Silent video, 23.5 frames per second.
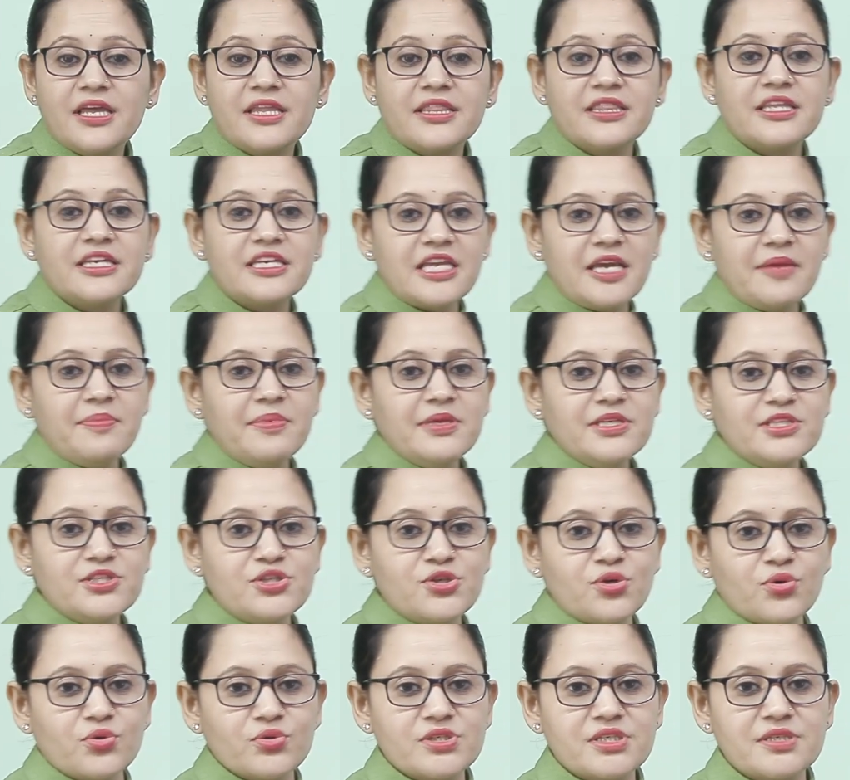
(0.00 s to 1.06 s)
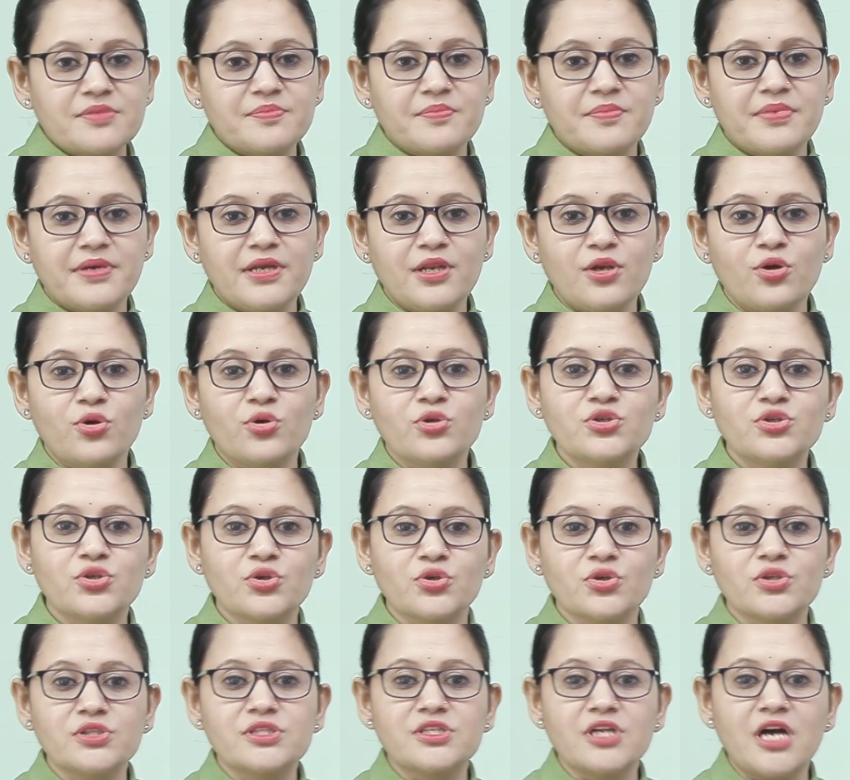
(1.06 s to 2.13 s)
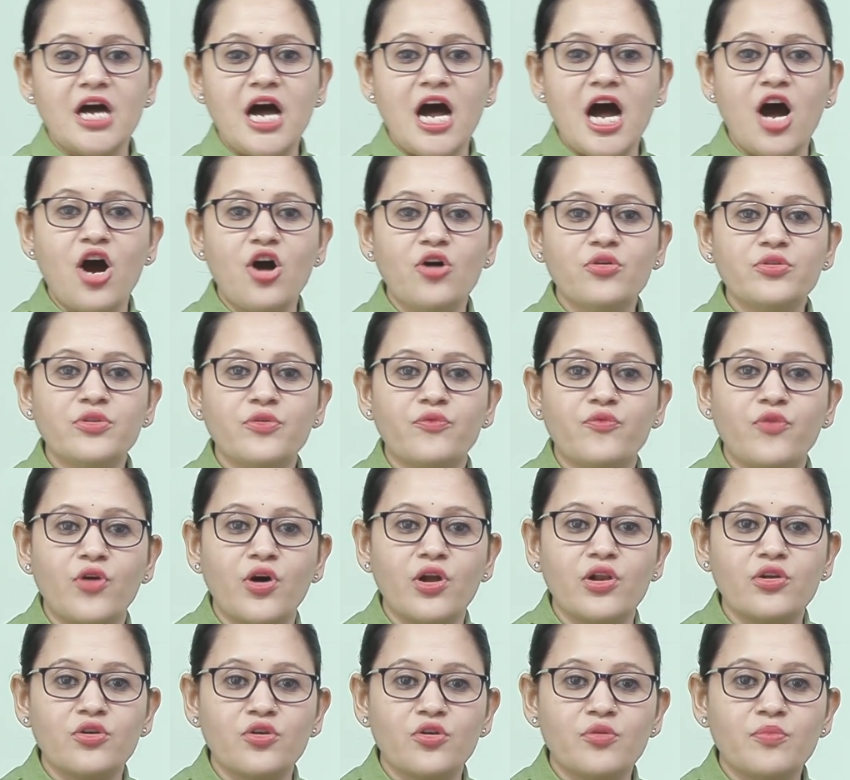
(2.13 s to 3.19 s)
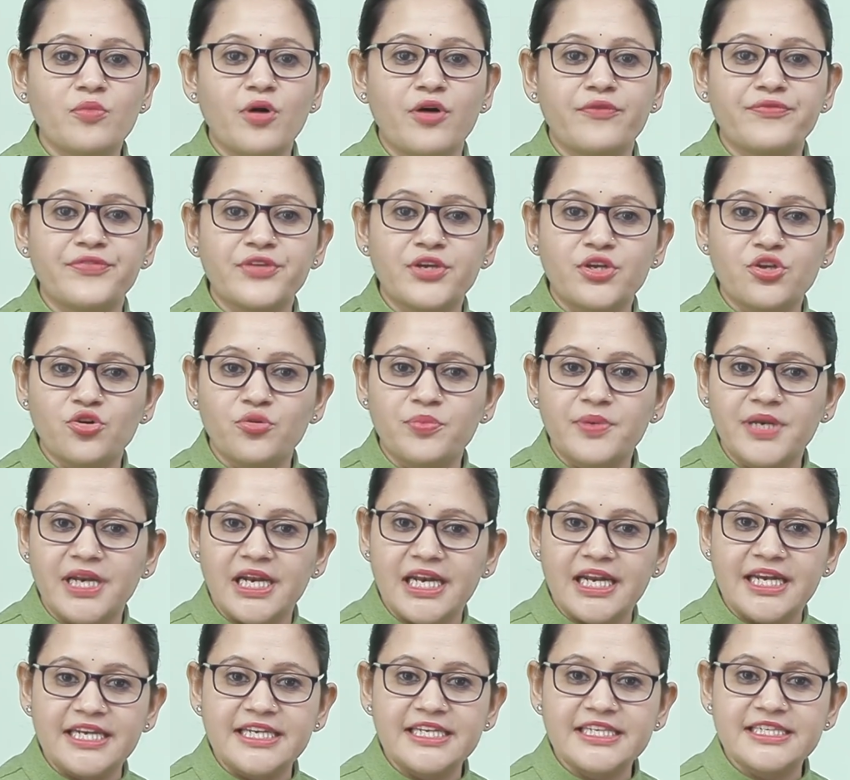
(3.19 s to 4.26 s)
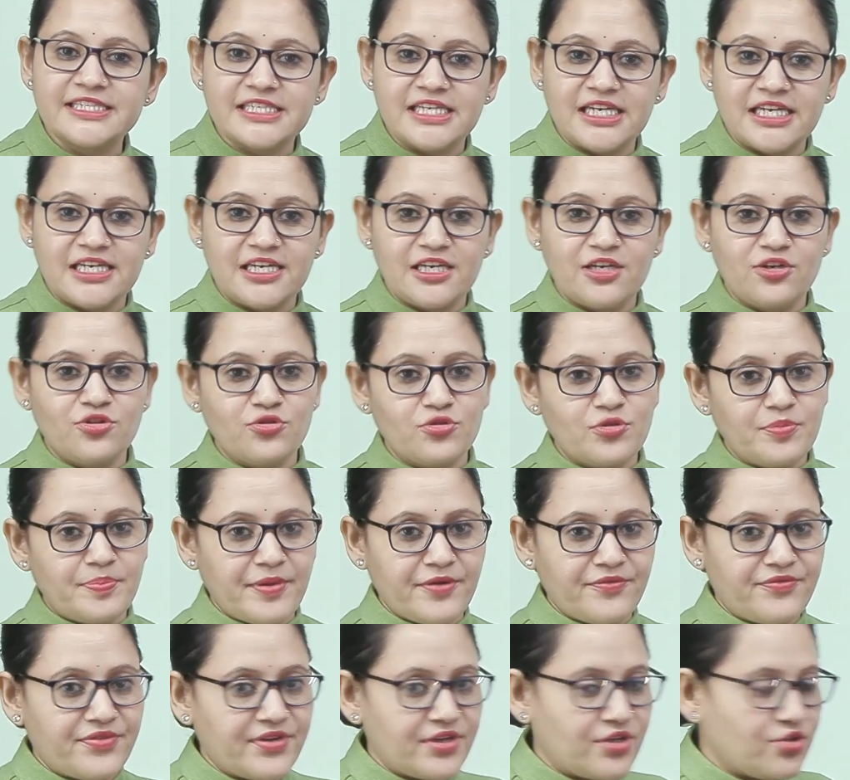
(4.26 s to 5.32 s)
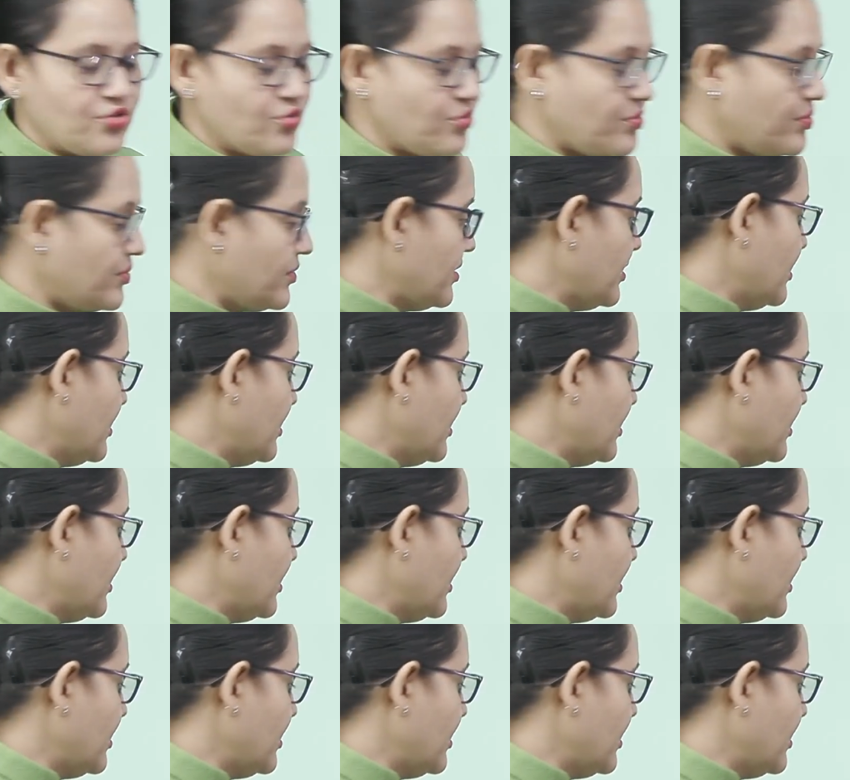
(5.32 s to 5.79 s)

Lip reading: The table below shows how the volume of the cube related directly to the perfect cube.